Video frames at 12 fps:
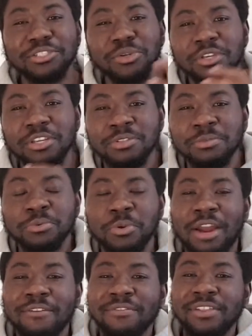sure you
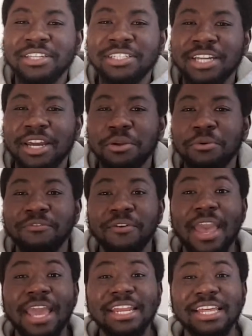subscribe for this channel for
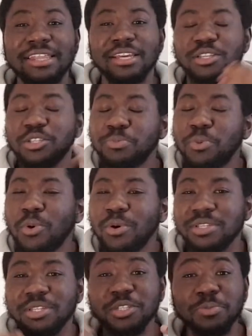anything
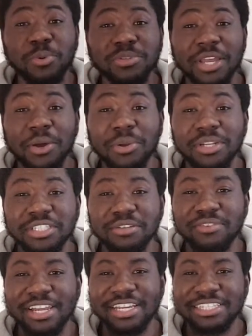sports and sports psychology
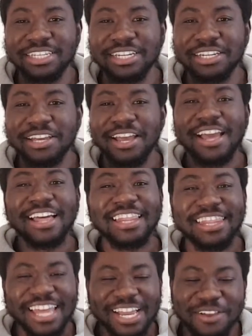related.
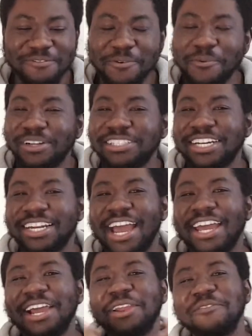Thank you for watching,
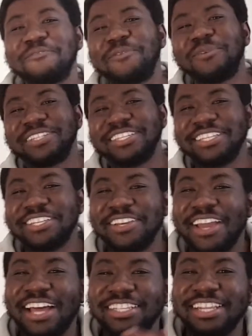and I look forward to seeing you
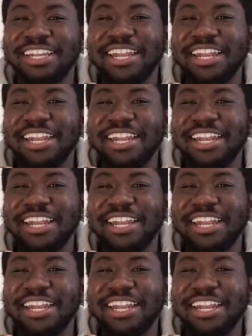guys in the